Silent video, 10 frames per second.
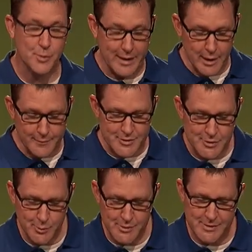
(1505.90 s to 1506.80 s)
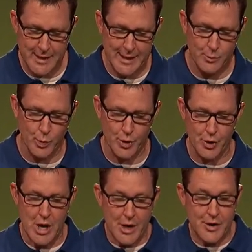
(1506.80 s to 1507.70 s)
rate of suicide
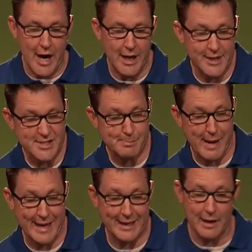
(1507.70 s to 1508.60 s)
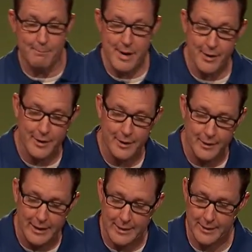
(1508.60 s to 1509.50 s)
were non Hispanic
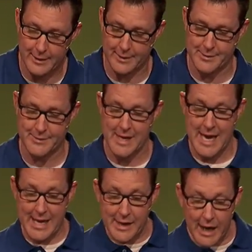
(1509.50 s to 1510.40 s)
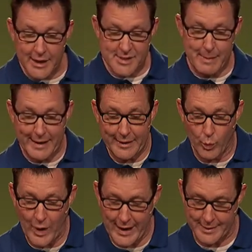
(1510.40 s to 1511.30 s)
American Indians and non Hispanic
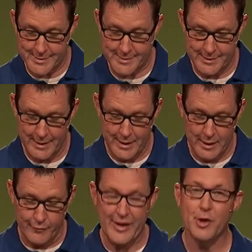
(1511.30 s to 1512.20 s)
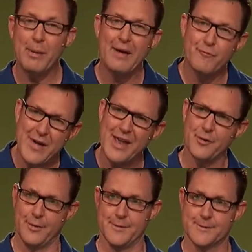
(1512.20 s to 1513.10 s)
whites followed by
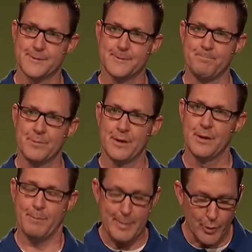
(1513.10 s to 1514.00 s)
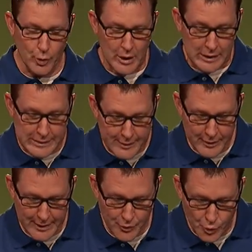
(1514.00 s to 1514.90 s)
veterans, people
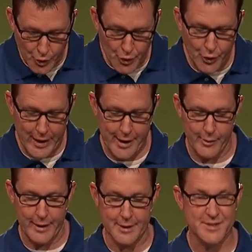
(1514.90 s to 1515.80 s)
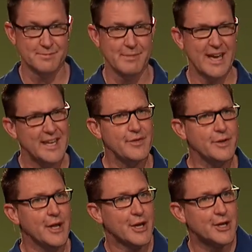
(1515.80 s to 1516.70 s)
living in rural areas, and
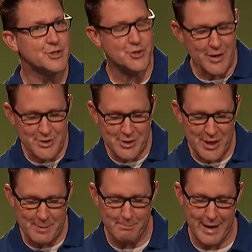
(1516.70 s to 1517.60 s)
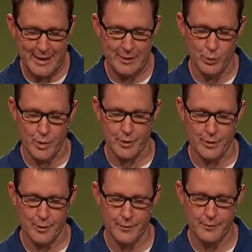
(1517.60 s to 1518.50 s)
even construction and mining workers.